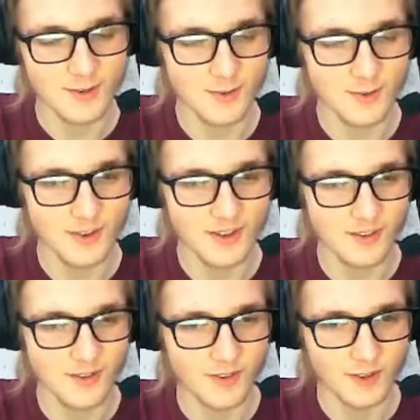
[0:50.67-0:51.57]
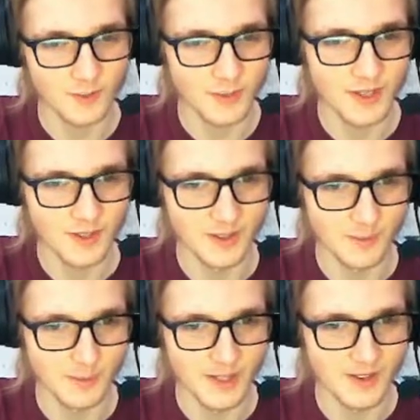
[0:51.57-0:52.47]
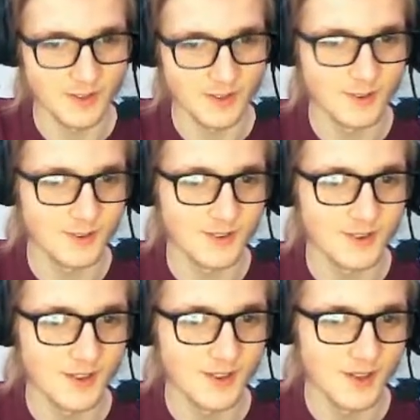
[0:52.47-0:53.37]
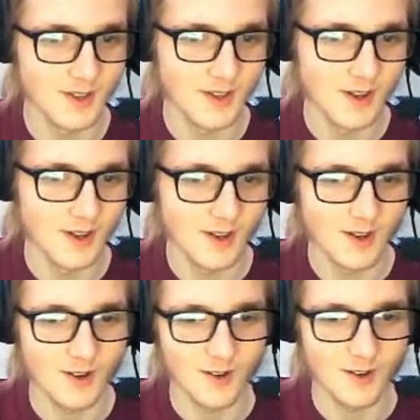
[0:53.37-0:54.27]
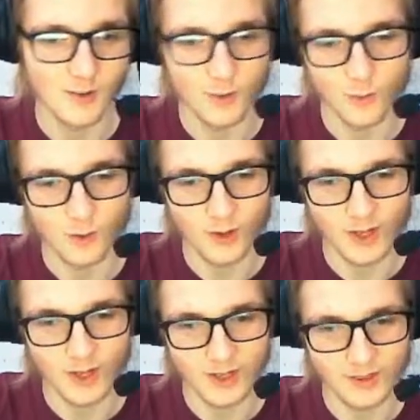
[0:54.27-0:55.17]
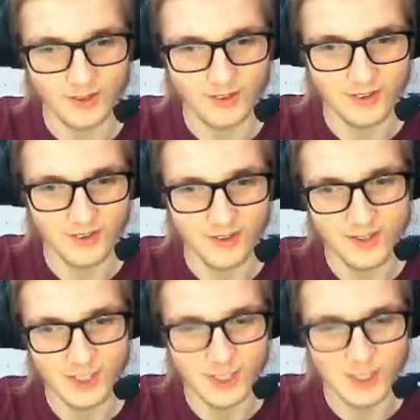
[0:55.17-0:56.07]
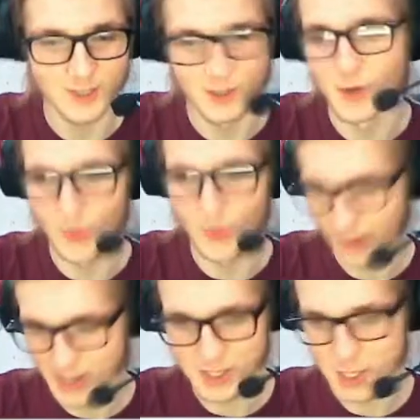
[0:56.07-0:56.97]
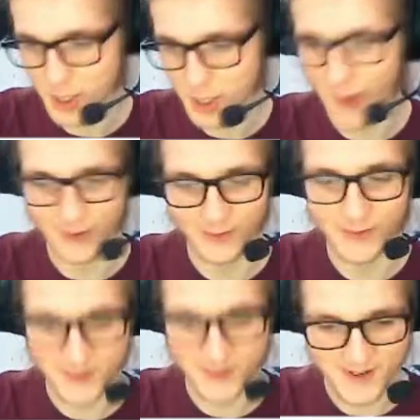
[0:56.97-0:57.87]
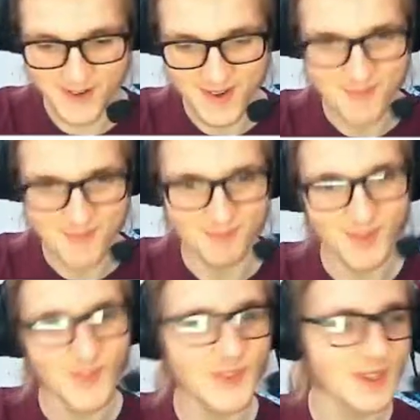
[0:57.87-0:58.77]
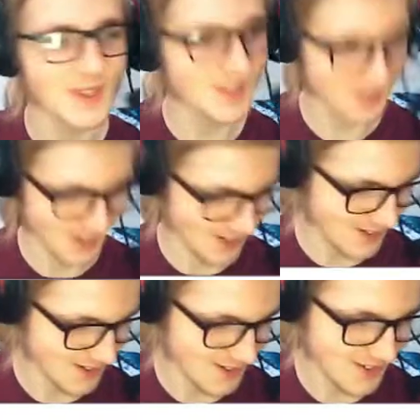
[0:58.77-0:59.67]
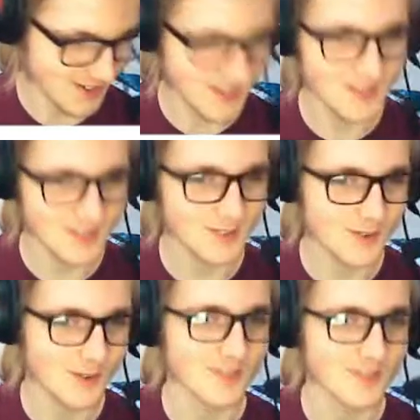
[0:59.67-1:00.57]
one that divides opinion, because on the one hand, she's an annoying child, but on the other hand, she is quite